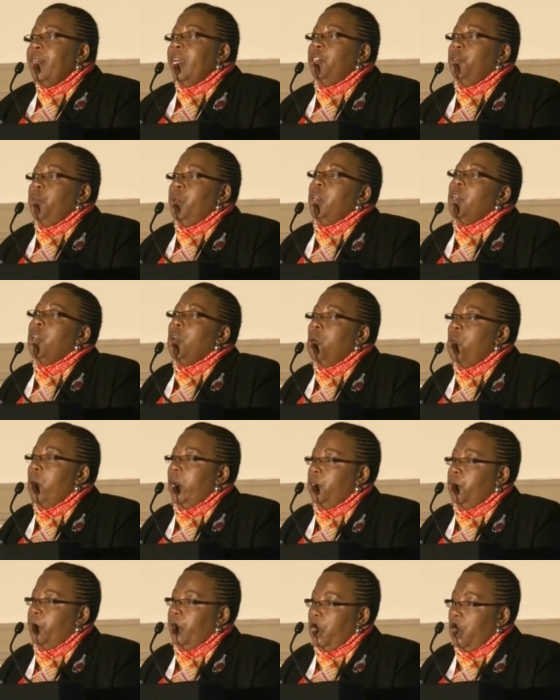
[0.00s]
that we know
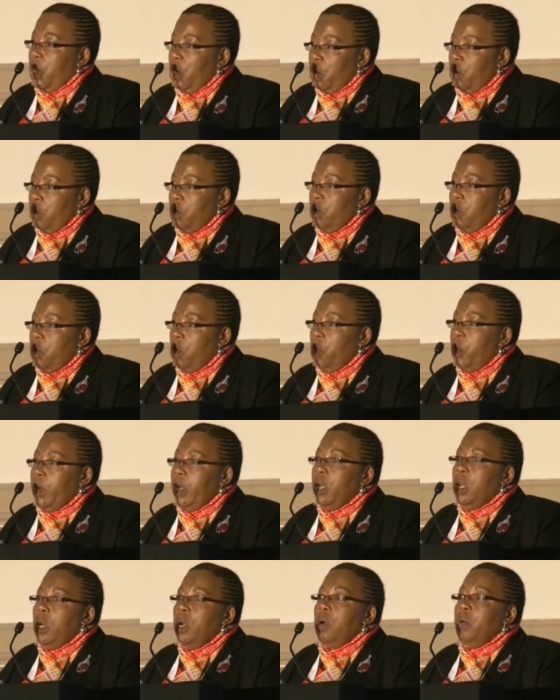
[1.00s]
what we know,
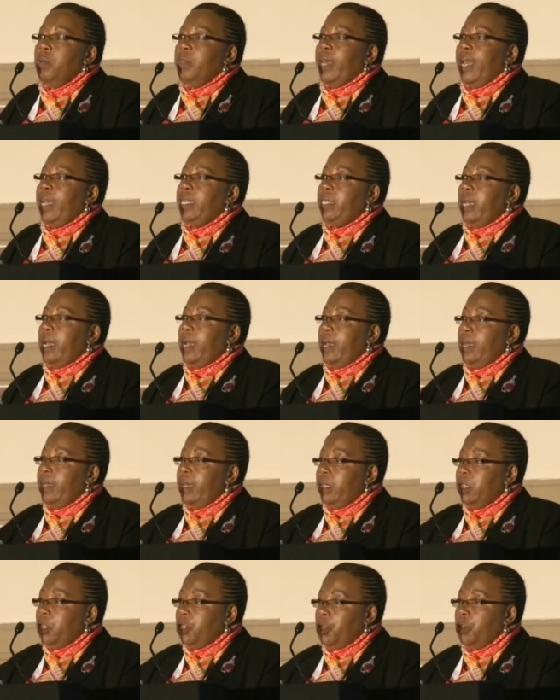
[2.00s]
we know that uh,
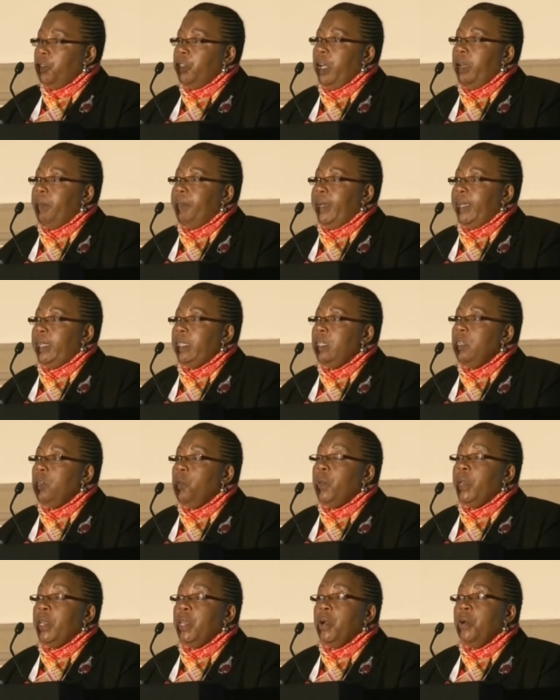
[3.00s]
there's a social
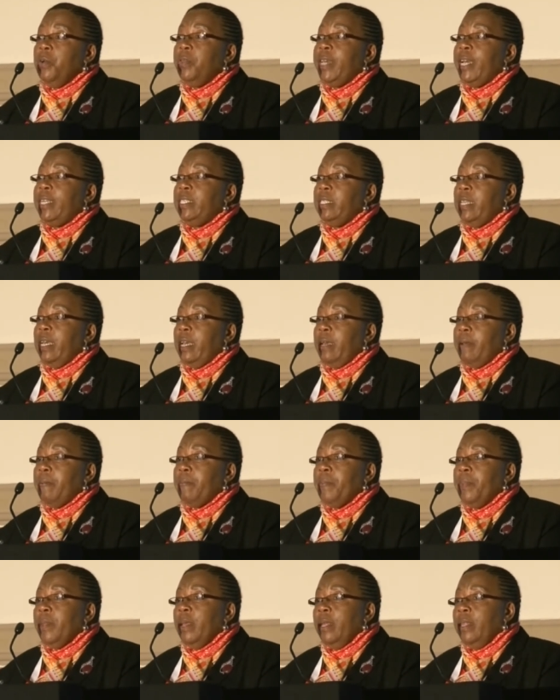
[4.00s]
burden, we know that the,
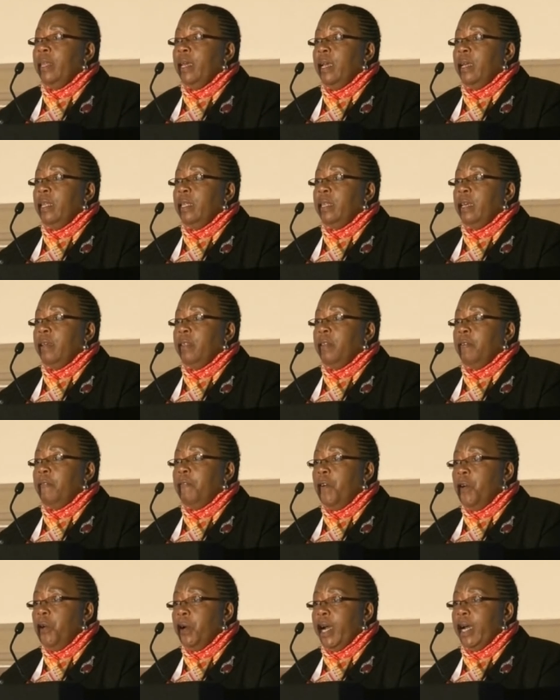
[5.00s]
the, the, the
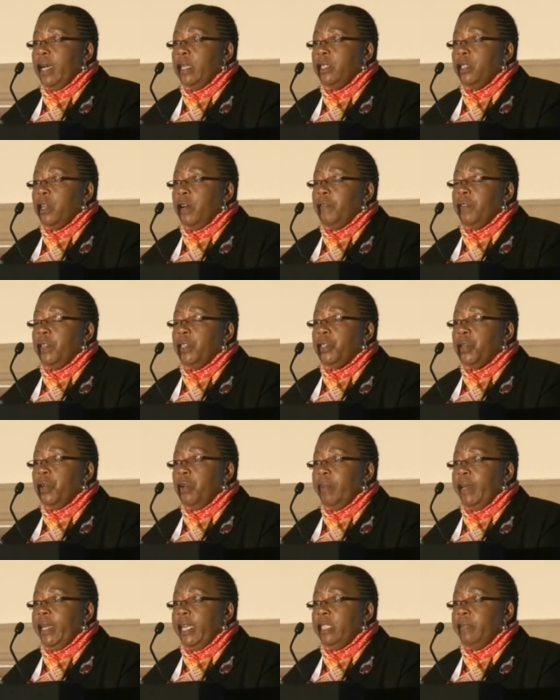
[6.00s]
focus of the
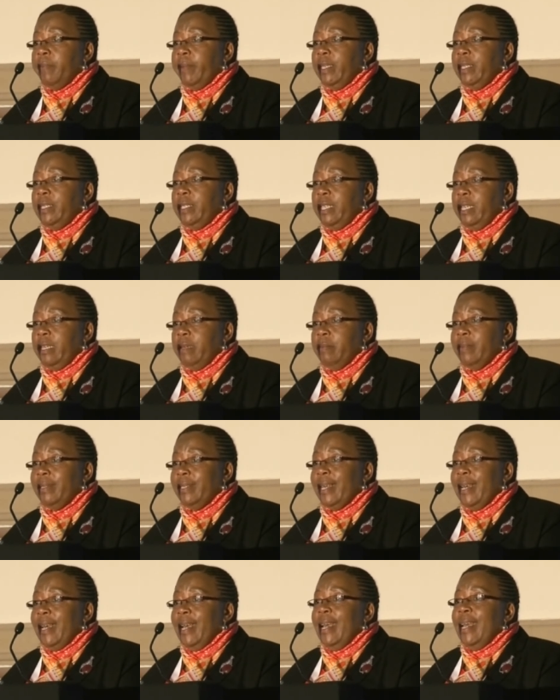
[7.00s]
school management
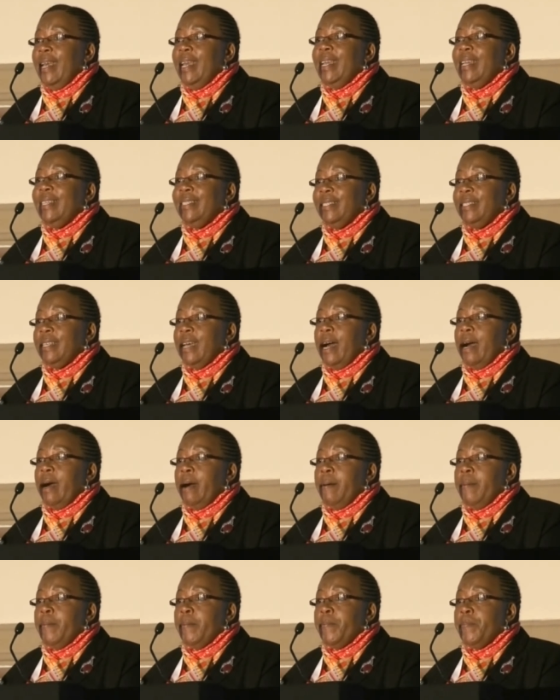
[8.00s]
teams is,
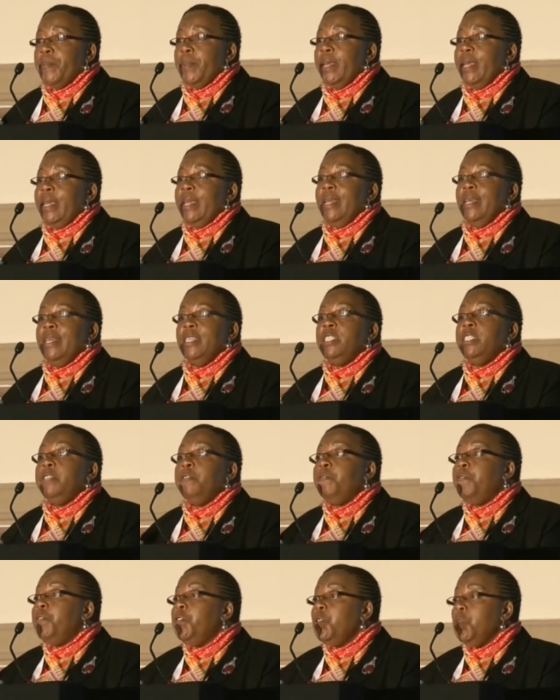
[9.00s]
um, is
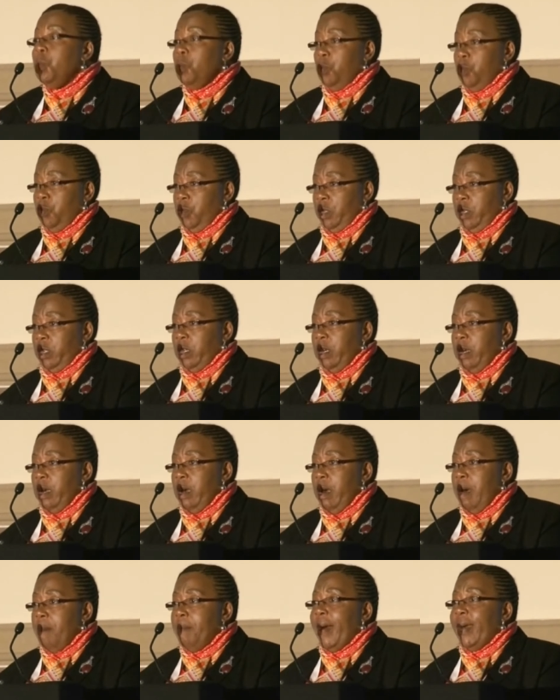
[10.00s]
diffused
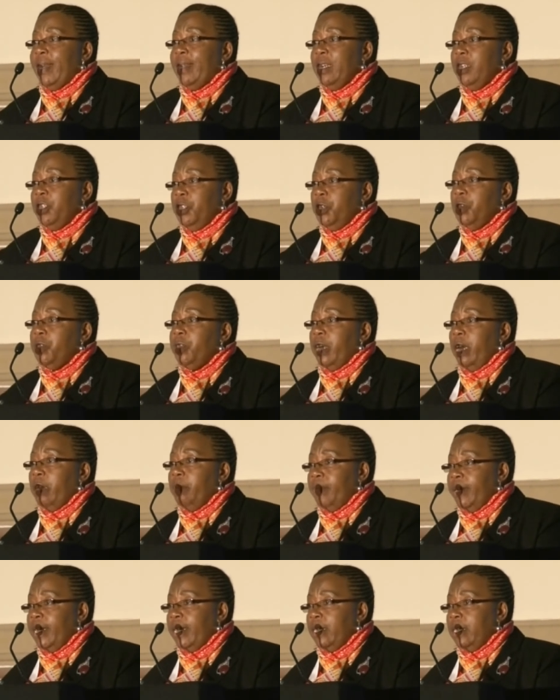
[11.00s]
by this social
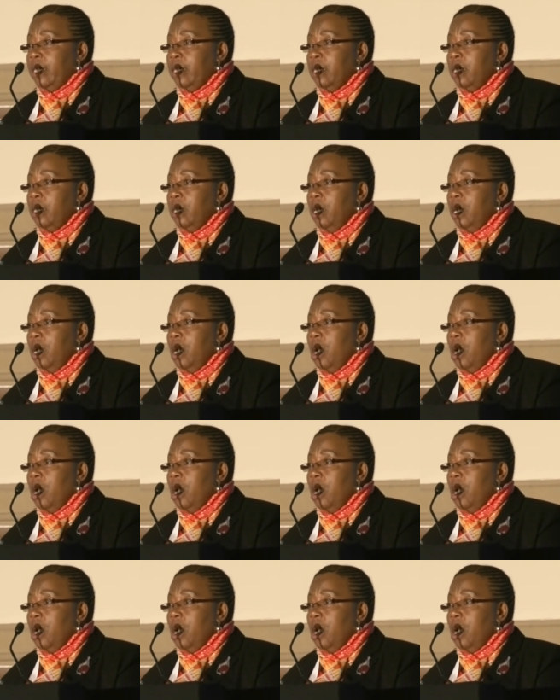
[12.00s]
burden